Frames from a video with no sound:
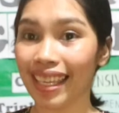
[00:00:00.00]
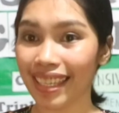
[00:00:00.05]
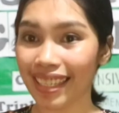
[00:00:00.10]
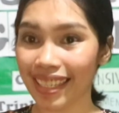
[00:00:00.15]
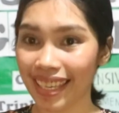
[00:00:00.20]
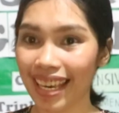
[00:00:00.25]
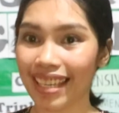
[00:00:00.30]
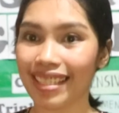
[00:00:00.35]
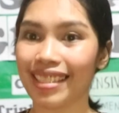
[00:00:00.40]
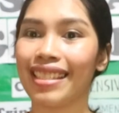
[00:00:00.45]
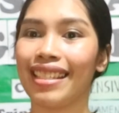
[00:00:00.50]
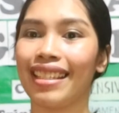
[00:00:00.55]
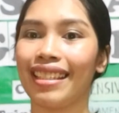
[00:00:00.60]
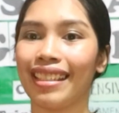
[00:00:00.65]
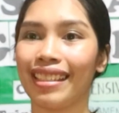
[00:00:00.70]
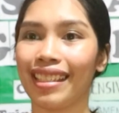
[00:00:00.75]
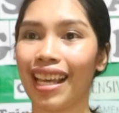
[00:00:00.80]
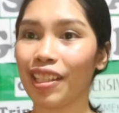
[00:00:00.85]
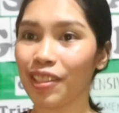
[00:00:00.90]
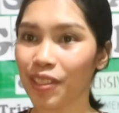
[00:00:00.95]
Yes,
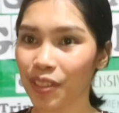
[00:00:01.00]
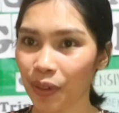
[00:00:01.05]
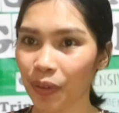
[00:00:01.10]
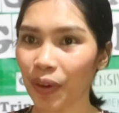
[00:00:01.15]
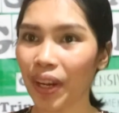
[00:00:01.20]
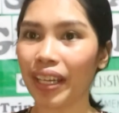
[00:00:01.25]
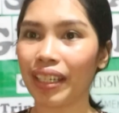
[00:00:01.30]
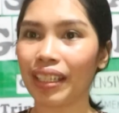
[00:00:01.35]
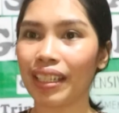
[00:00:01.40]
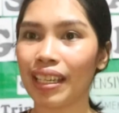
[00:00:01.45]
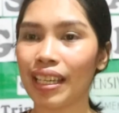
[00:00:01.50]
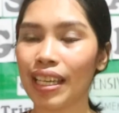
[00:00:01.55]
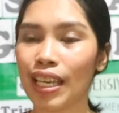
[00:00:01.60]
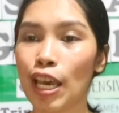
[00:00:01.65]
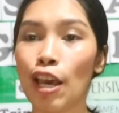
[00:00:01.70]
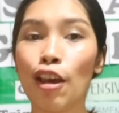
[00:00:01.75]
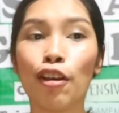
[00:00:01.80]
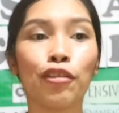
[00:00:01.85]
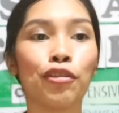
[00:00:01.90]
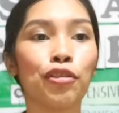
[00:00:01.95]
that's correct.
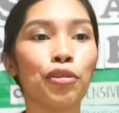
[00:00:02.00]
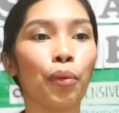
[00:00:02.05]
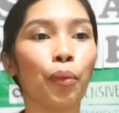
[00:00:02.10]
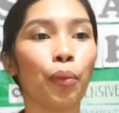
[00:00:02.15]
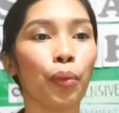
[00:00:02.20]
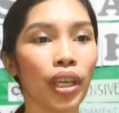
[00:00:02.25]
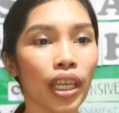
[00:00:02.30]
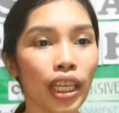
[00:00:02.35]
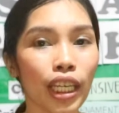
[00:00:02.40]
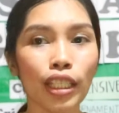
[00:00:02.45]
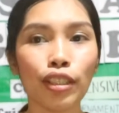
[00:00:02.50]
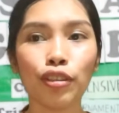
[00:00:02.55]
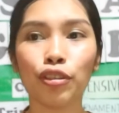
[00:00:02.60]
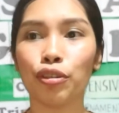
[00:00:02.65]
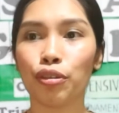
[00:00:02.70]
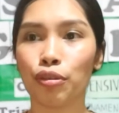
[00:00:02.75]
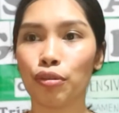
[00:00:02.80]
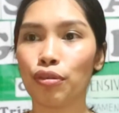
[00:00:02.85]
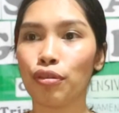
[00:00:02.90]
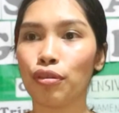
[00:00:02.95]
So we
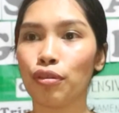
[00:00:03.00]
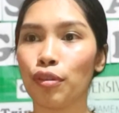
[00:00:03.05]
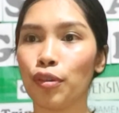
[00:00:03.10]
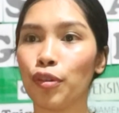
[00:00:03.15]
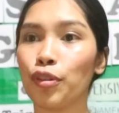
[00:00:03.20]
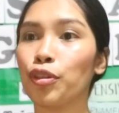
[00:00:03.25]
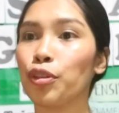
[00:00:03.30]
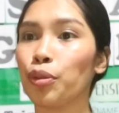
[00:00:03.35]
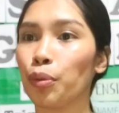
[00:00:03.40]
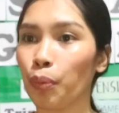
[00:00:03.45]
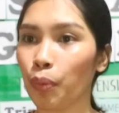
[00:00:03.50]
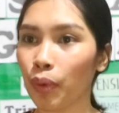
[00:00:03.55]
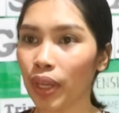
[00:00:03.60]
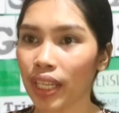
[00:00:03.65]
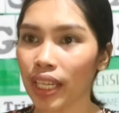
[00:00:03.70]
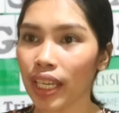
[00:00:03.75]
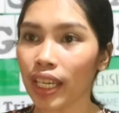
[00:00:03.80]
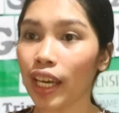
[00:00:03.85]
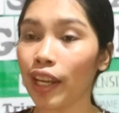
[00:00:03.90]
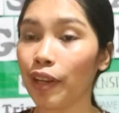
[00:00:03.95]
introduced you to
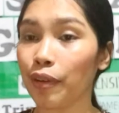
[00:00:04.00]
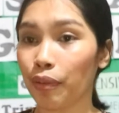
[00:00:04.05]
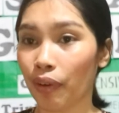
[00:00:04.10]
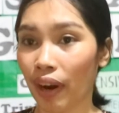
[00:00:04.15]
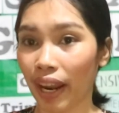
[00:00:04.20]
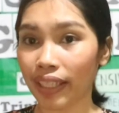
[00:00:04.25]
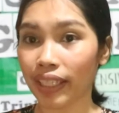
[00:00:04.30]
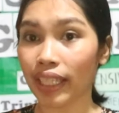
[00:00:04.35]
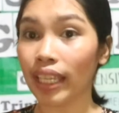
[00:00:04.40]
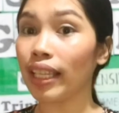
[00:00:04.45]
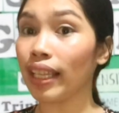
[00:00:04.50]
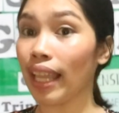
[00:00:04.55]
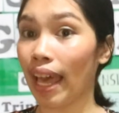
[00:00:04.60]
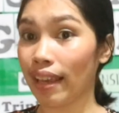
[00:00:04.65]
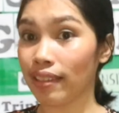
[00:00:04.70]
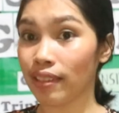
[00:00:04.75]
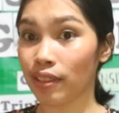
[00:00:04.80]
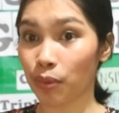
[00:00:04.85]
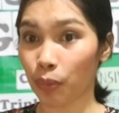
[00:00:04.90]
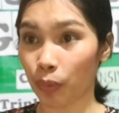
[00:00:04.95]
reading and writing
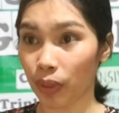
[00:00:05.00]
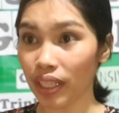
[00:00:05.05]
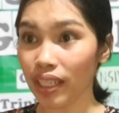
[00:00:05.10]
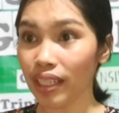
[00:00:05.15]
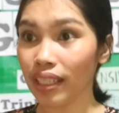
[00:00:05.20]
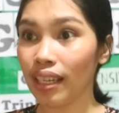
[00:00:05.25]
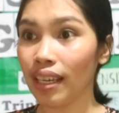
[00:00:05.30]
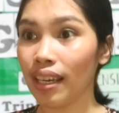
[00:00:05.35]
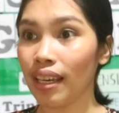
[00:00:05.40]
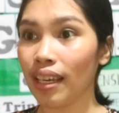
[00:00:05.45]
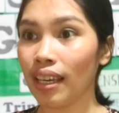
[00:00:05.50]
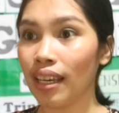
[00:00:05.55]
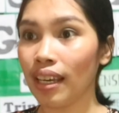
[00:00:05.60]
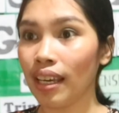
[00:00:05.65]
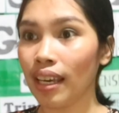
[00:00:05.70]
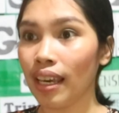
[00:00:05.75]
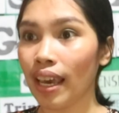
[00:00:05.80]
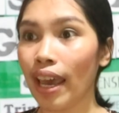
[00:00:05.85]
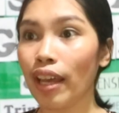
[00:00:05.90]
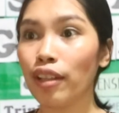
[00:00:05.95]
last week
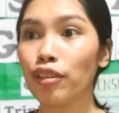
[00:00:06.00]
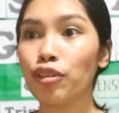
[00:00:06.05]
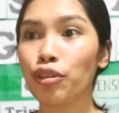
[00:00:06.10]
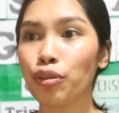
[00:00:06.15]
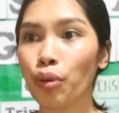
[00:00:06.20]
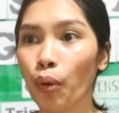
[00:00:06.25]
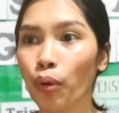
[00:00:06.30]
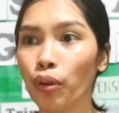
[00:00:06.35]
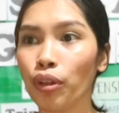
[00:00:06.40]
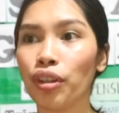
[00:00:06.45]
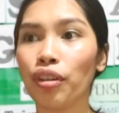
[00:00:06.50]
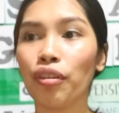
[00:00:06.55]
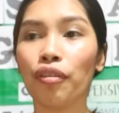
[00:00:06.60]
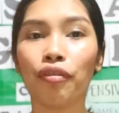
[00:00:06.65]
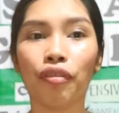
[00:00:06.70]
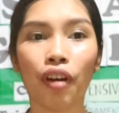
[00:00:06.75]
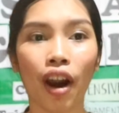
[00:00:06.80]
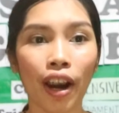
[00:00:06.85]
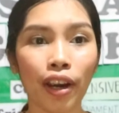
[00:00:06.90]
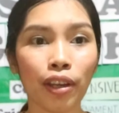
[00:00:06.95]
and show you
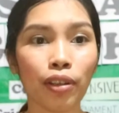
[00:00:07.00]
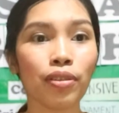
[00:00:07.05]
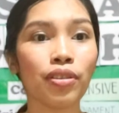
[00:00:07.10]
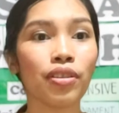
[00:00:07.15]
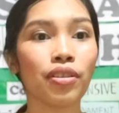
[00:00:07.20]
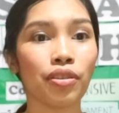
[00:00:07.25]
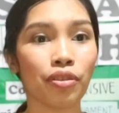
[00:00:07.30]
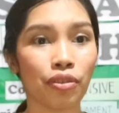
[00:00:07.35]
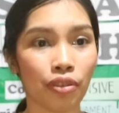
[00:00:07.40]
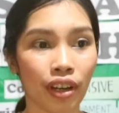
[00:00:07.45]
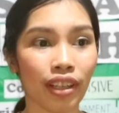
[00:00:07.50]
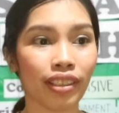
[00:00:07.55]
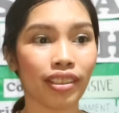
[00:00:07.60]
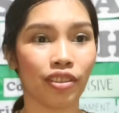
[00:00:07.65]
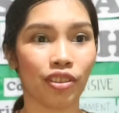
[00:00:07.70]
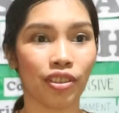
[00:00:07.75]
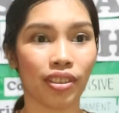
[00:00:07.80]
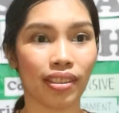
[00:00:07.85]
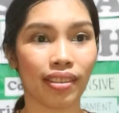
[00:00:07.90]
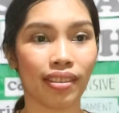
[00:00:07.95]
various
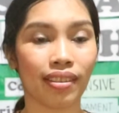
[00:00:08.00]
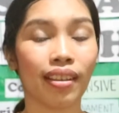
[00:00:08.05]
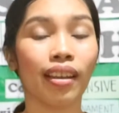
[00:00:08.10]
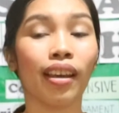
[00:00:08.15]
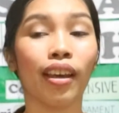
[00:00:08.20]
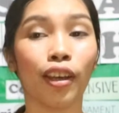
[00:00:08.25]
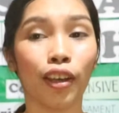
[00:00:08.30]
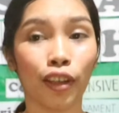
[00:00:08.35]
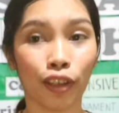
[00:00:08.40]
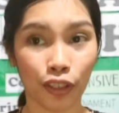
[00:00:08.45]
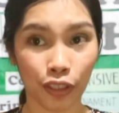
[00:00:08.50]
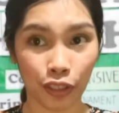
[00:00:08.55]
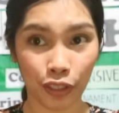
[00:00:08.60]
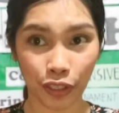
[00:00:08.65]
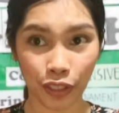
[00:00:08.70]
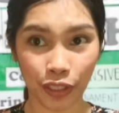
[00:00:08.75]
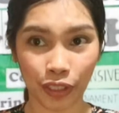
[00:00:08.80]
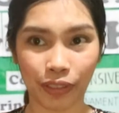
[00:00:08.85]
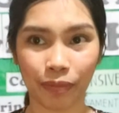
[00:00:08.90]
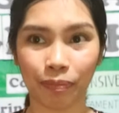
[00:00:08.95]
strategies.
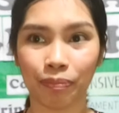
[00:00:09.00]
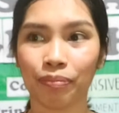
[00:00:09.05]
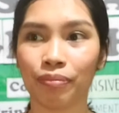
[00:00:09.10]
Good.